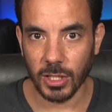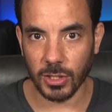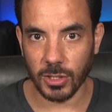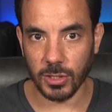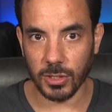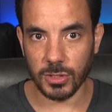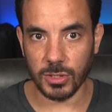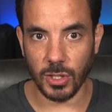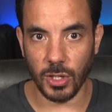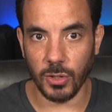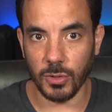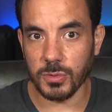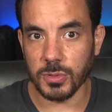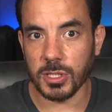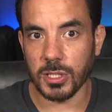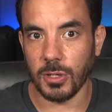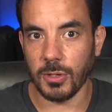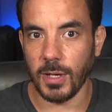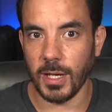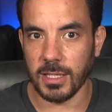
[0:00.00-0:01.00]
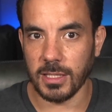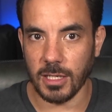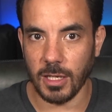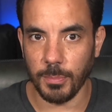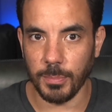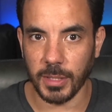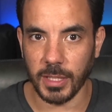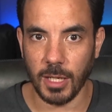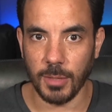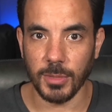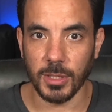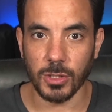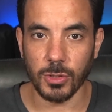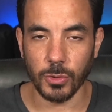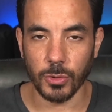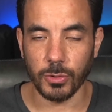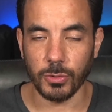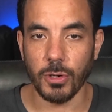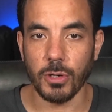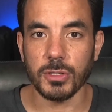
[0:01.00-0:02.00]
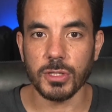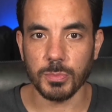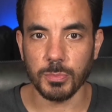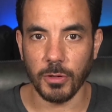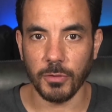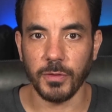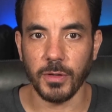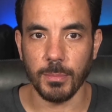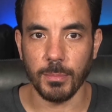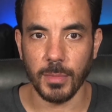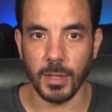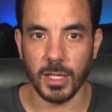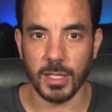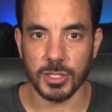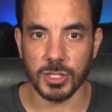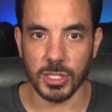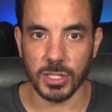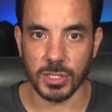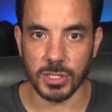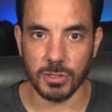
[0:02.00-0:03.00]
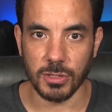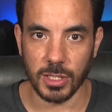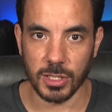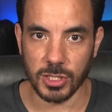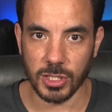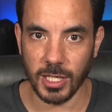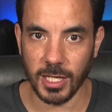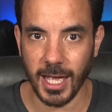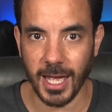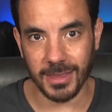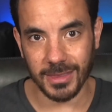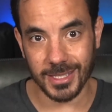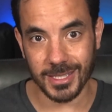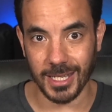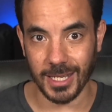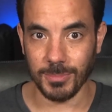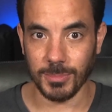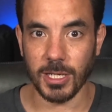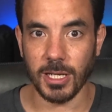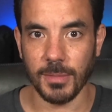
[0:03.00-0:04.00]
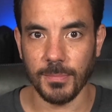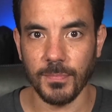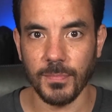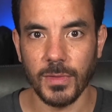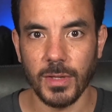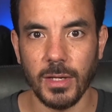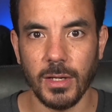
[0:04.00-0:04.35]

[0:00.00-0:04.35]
could also end up becoming your gross profit margin structure at the same time,